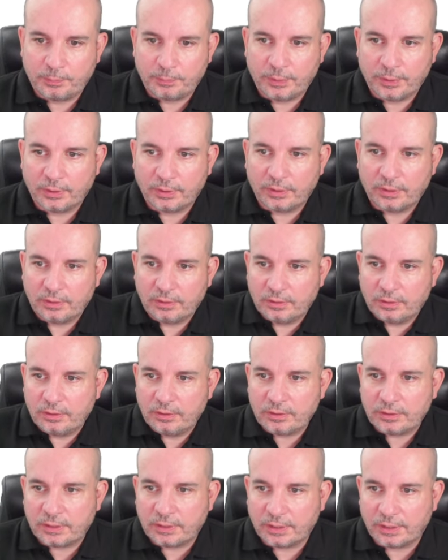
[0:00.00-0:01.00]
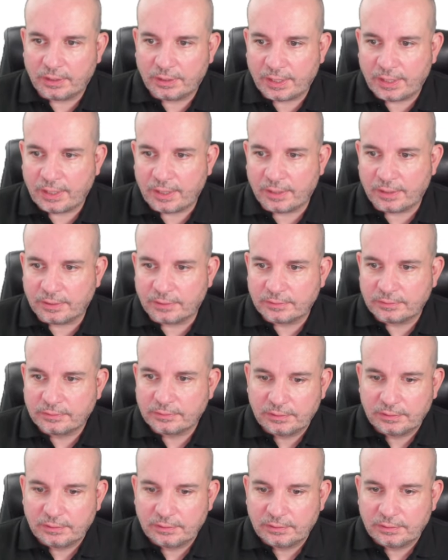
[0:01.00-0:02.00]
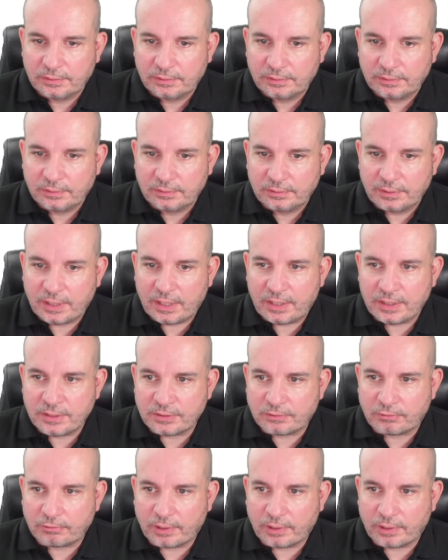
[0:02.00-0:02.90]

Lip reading: but look at that. That is